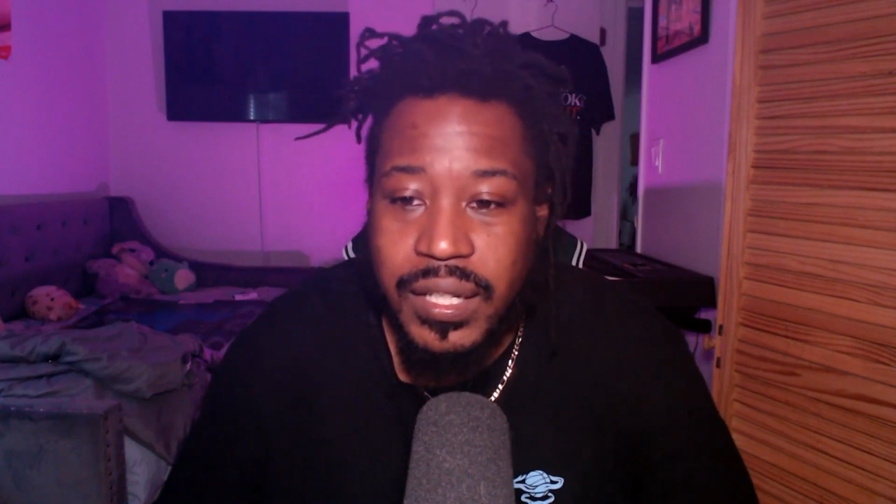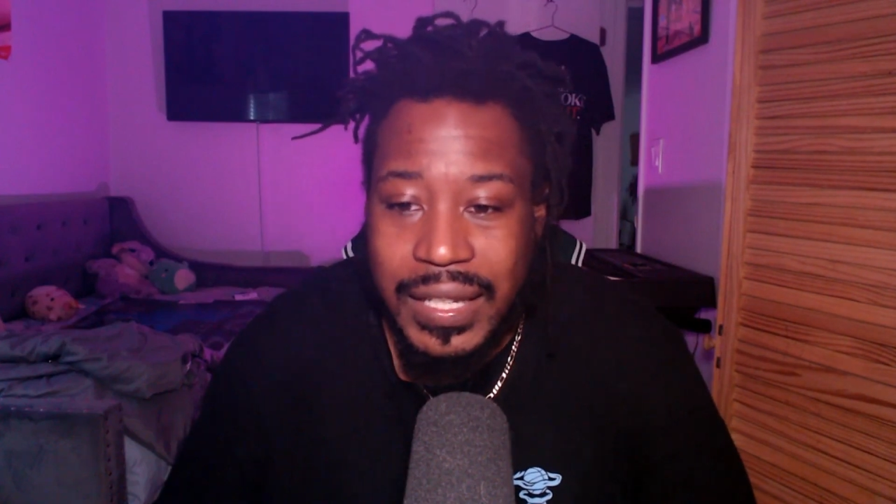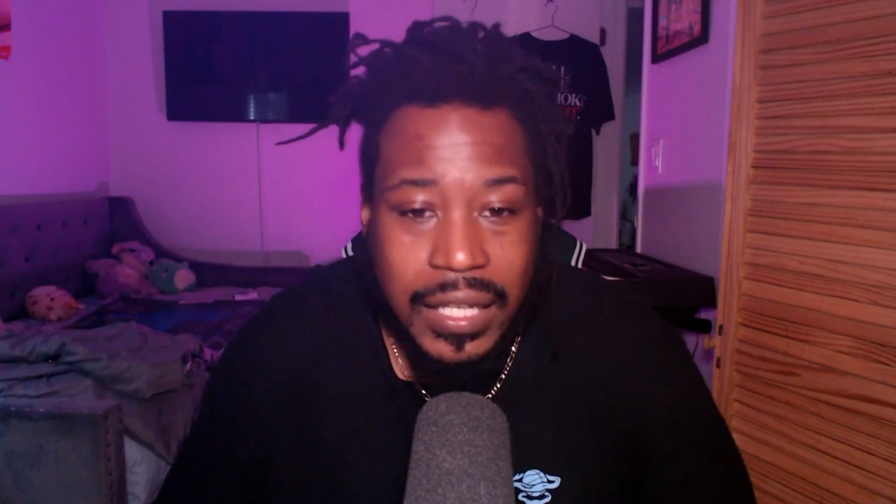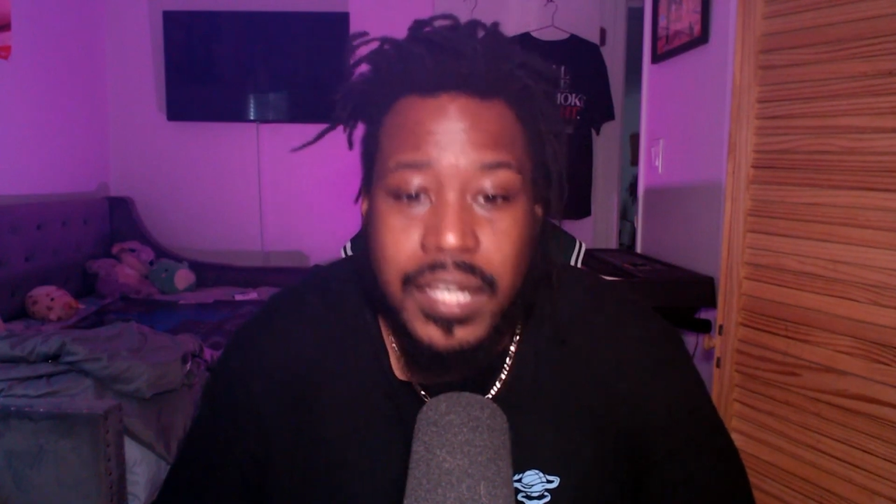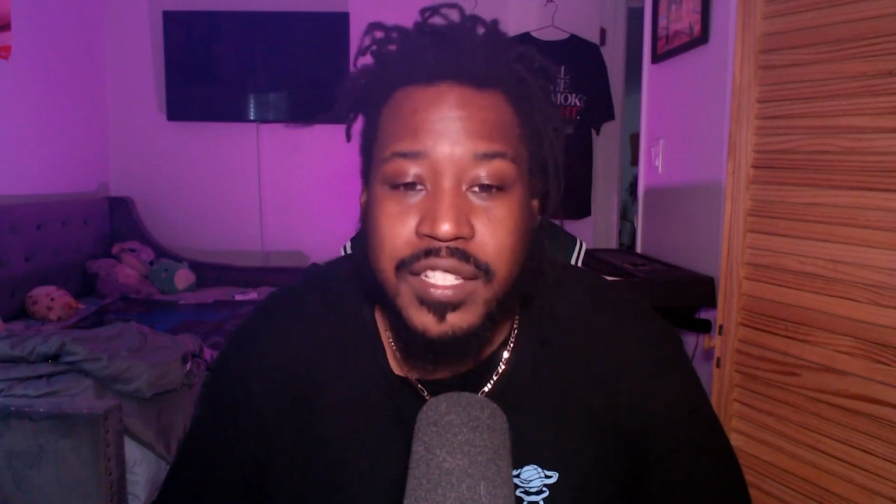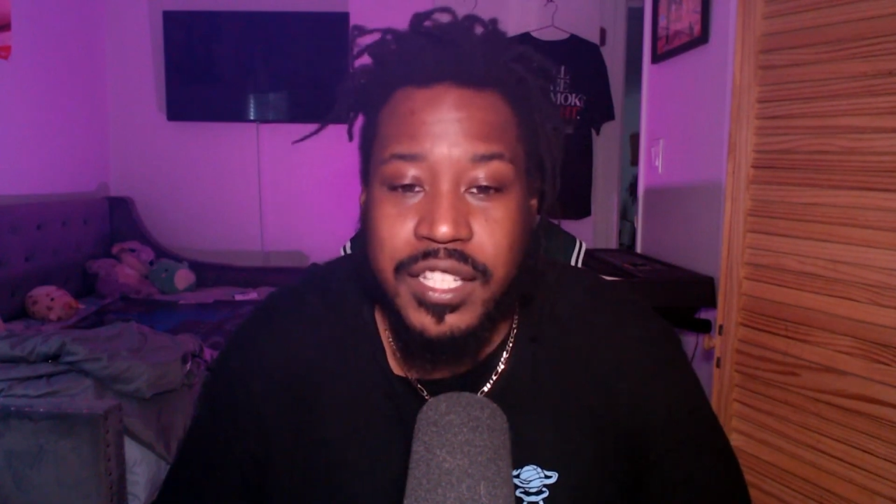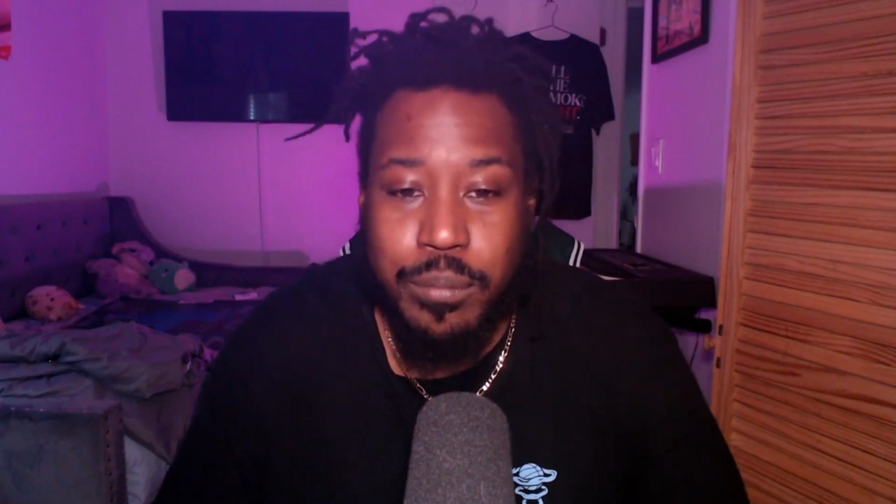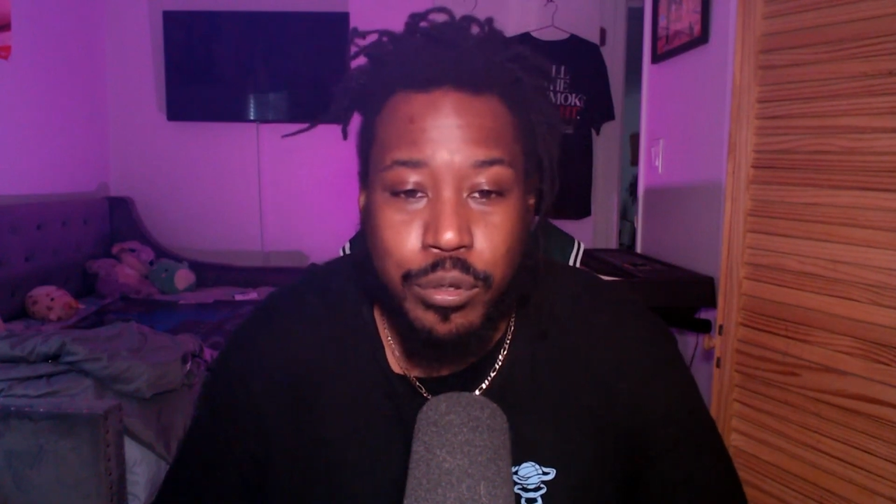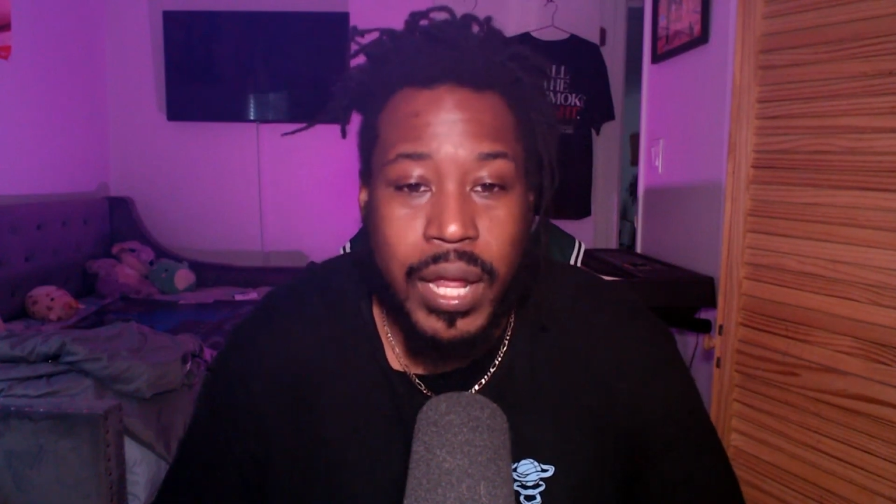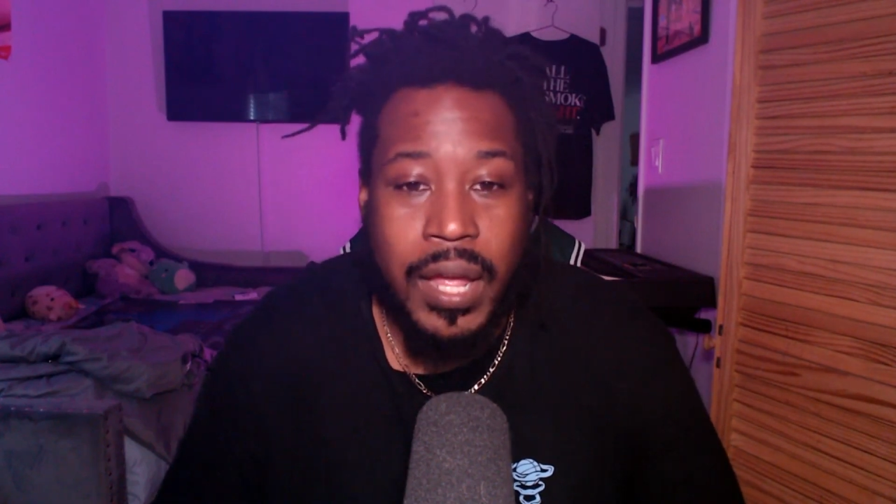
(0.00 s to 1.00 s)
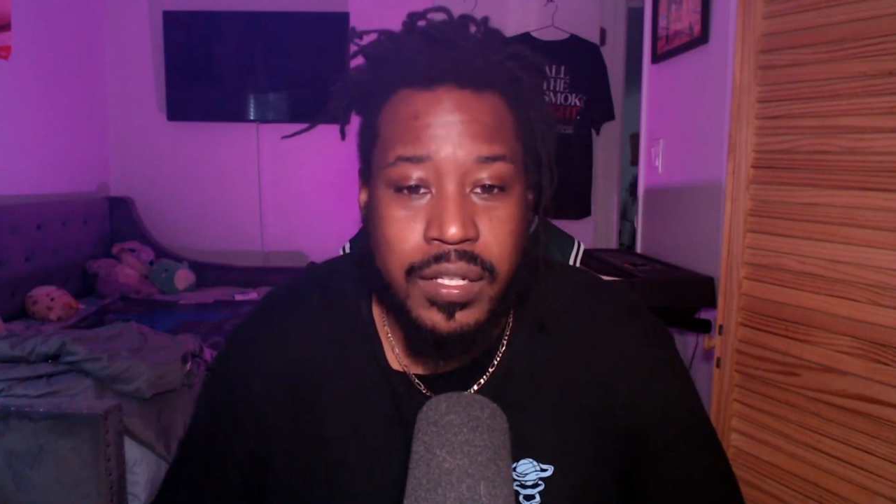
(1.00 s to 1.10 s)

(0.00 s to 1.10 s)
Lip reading: Easy Budai